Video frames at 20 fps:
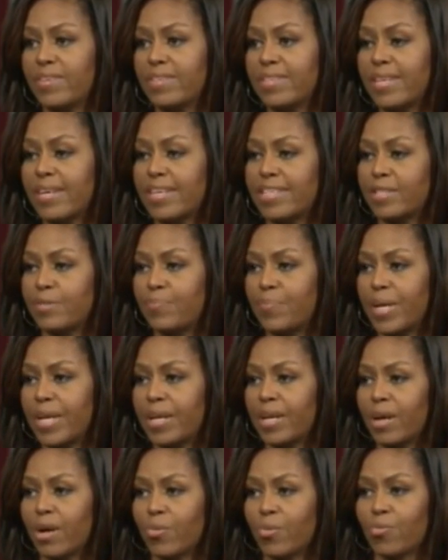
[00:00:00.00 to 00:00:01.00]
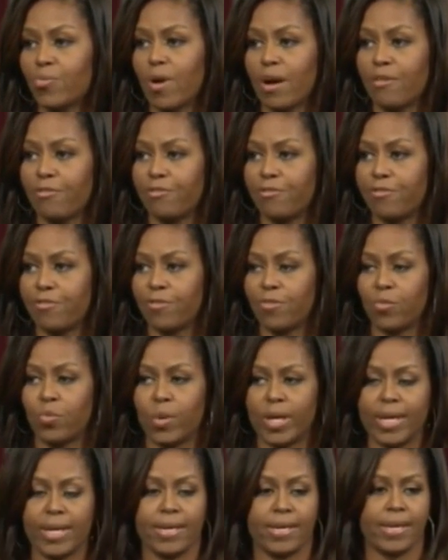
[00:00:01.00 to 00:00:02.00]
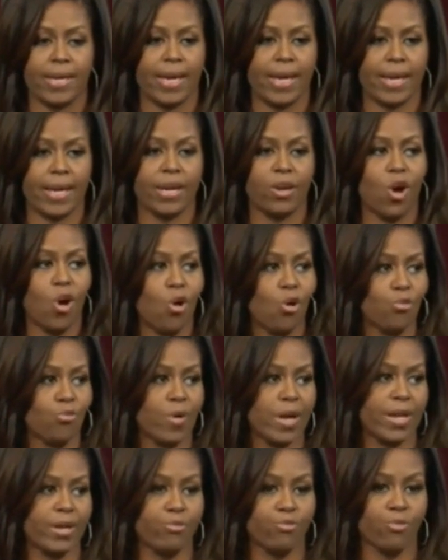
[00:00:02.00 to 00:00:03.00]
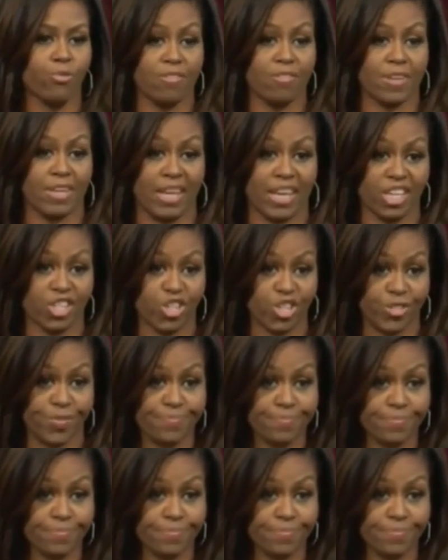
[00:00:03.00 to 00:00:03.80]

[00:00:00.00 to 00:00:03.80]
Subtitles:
has been a rough week in an already rough election.